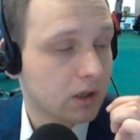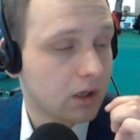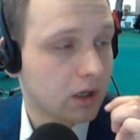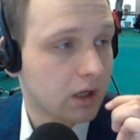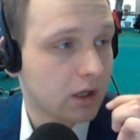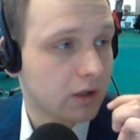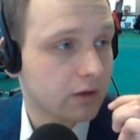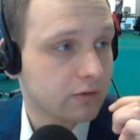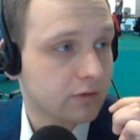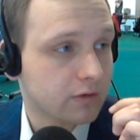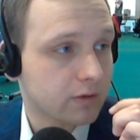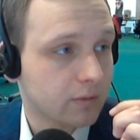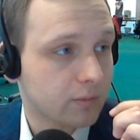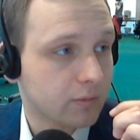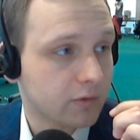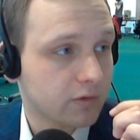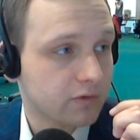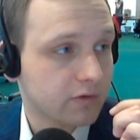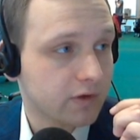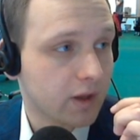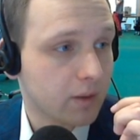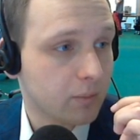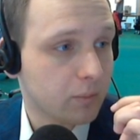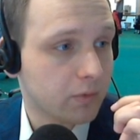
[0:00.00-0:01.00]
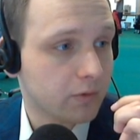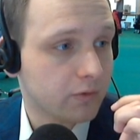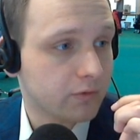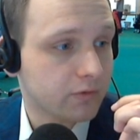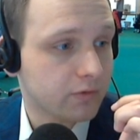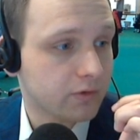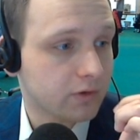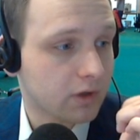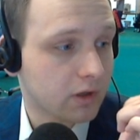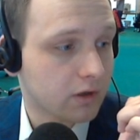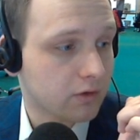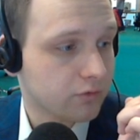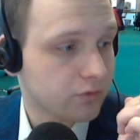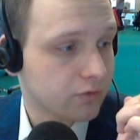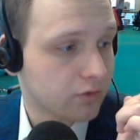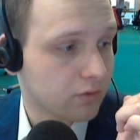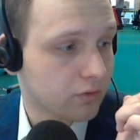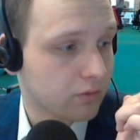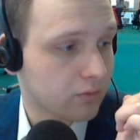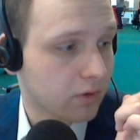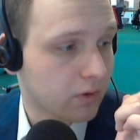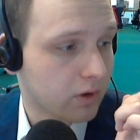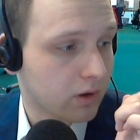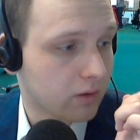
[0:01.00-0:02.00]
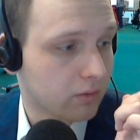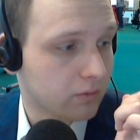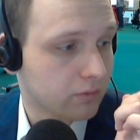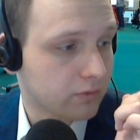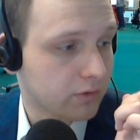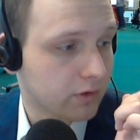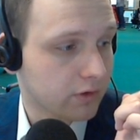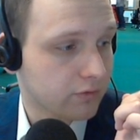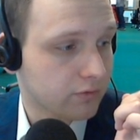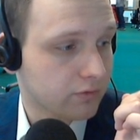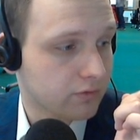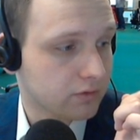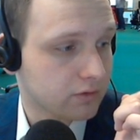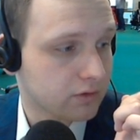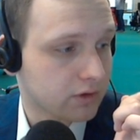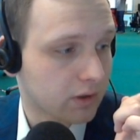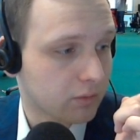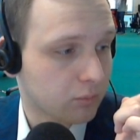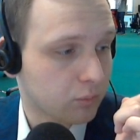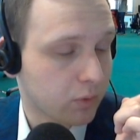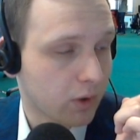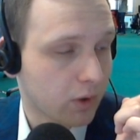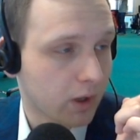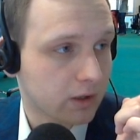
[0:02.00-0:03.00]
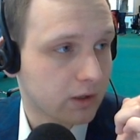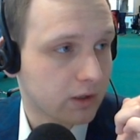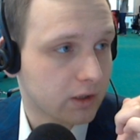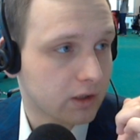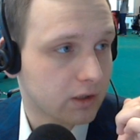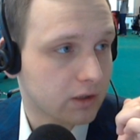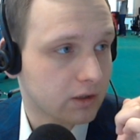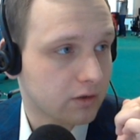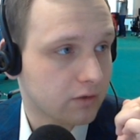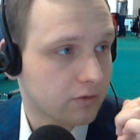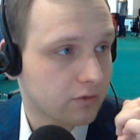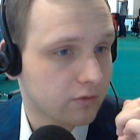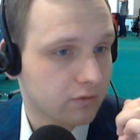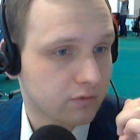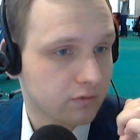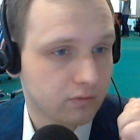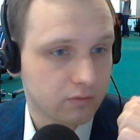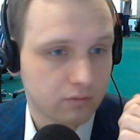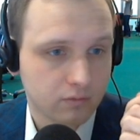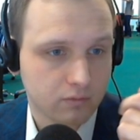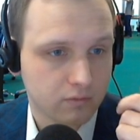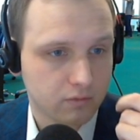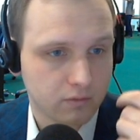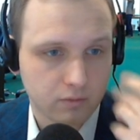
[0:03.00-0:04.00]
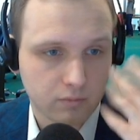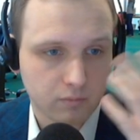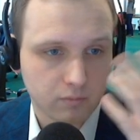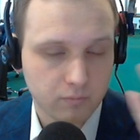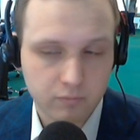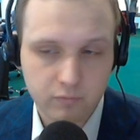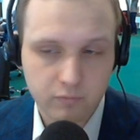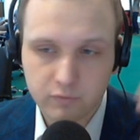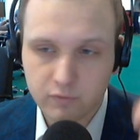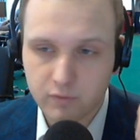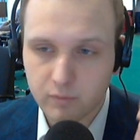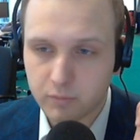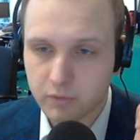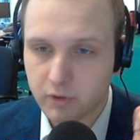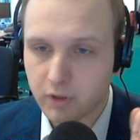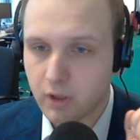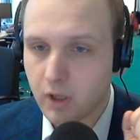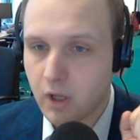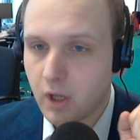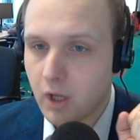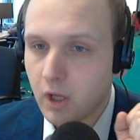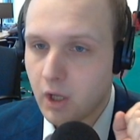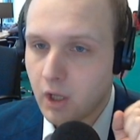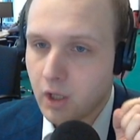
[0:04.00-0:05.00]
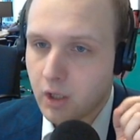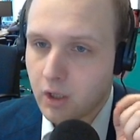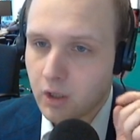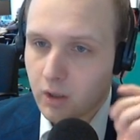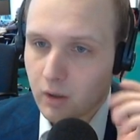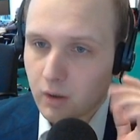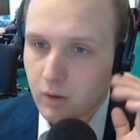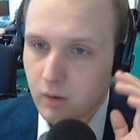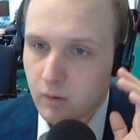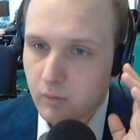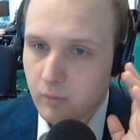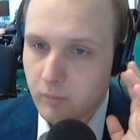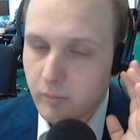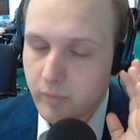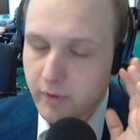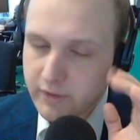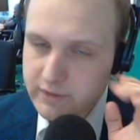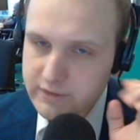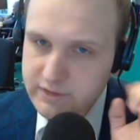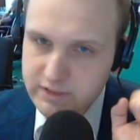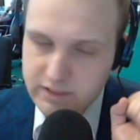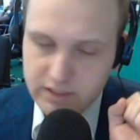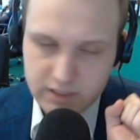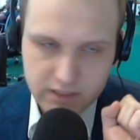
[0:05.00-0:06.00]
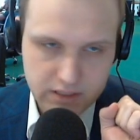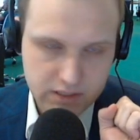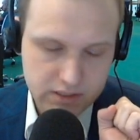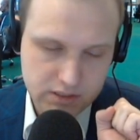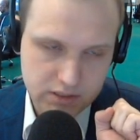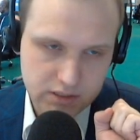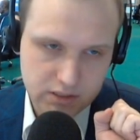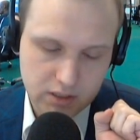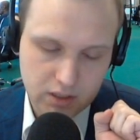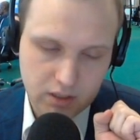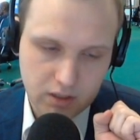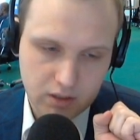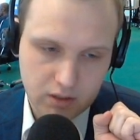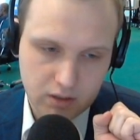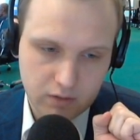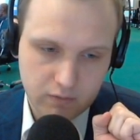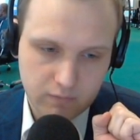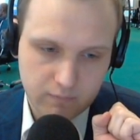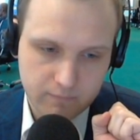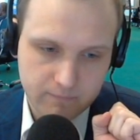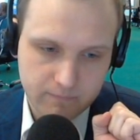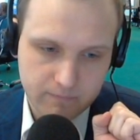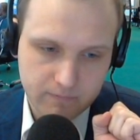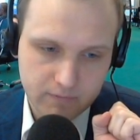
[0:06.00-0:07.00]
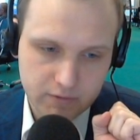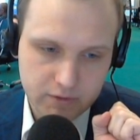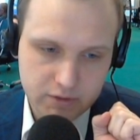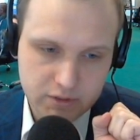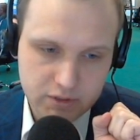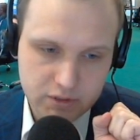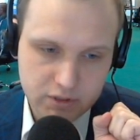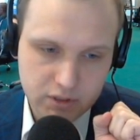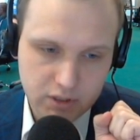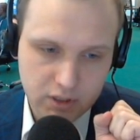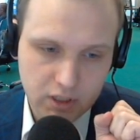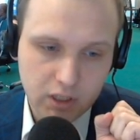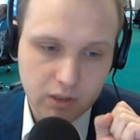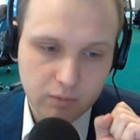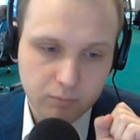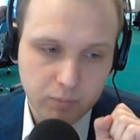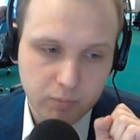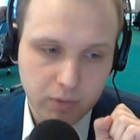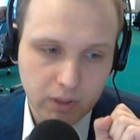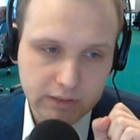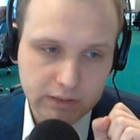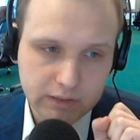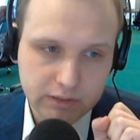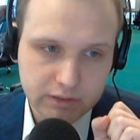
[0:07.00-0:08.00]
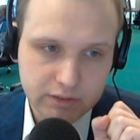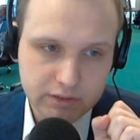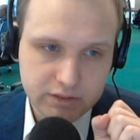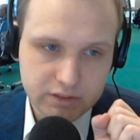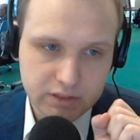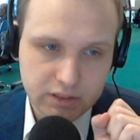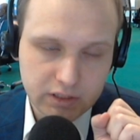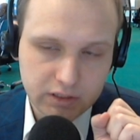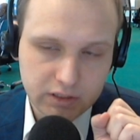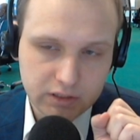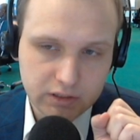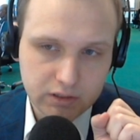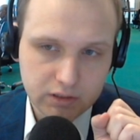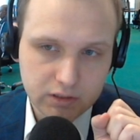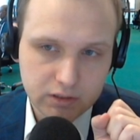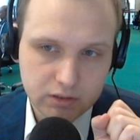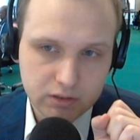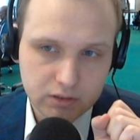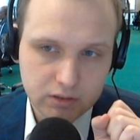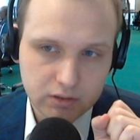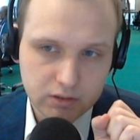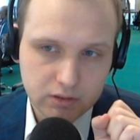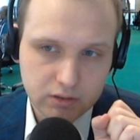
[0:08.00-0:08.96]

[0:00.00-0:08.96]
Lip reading: at some examples, and I'll show you how it's actually done practically, just simply. Basics of chart pattern is that